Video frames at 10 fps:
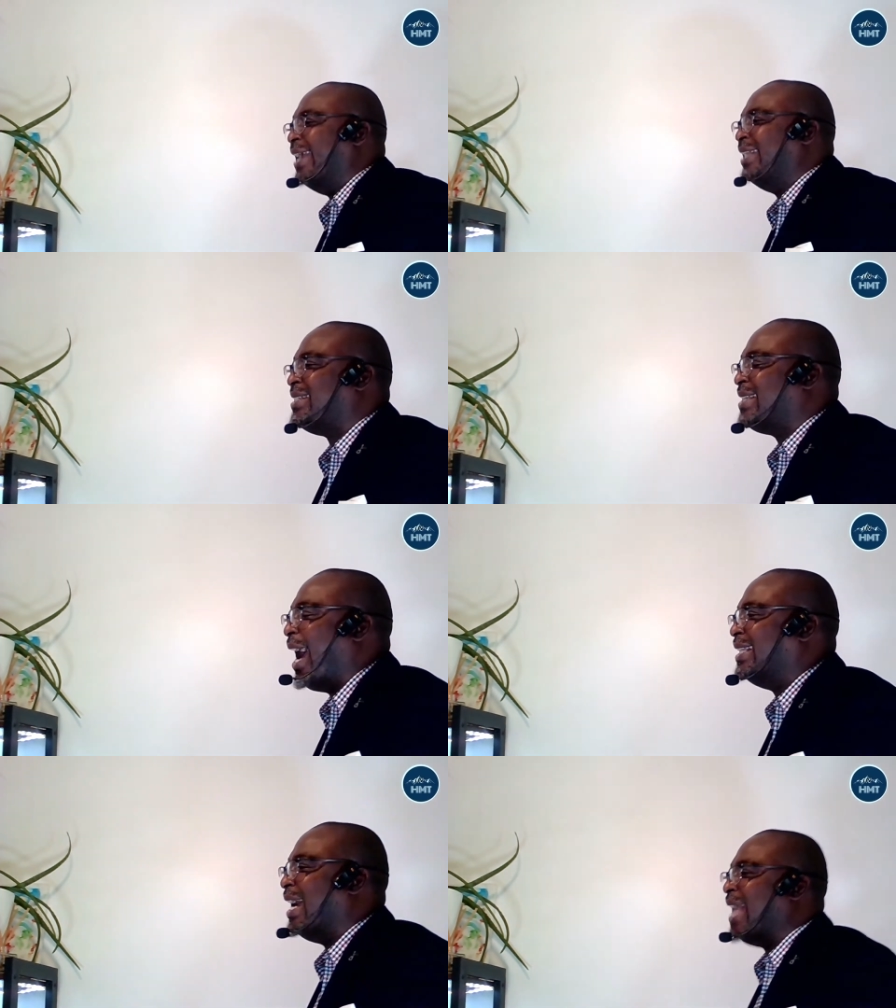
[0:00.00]

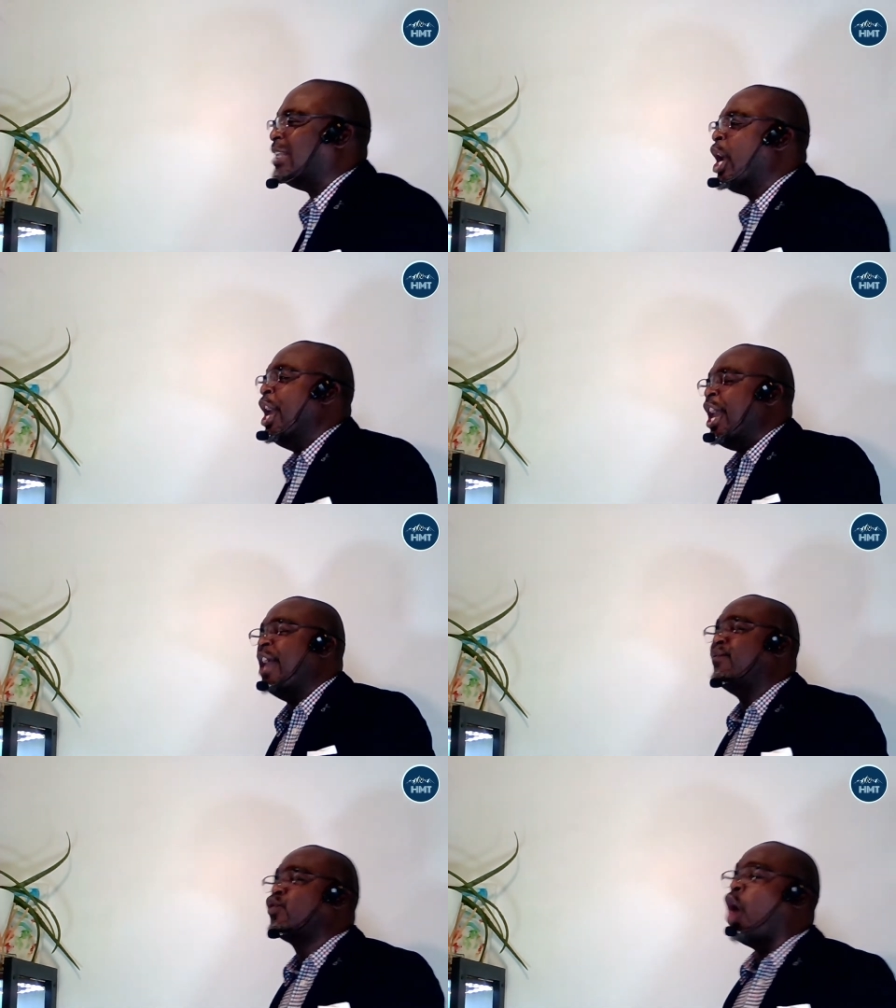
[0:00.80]
decided that
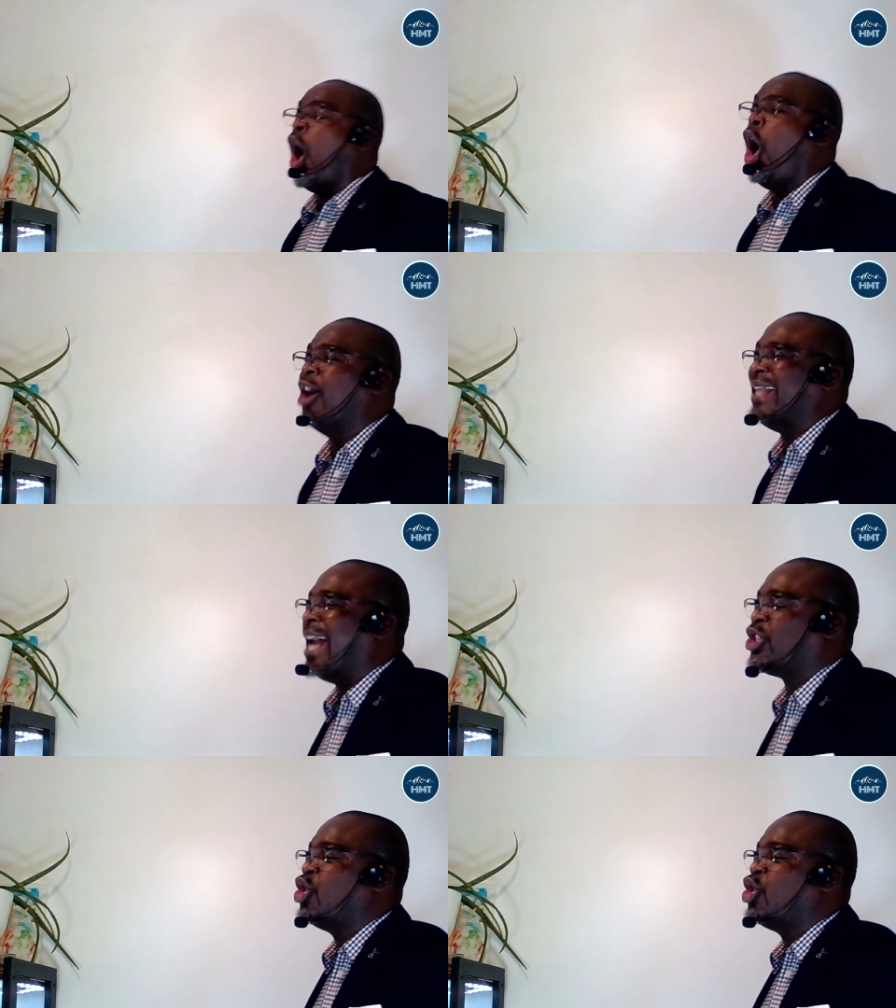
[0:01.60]
if God does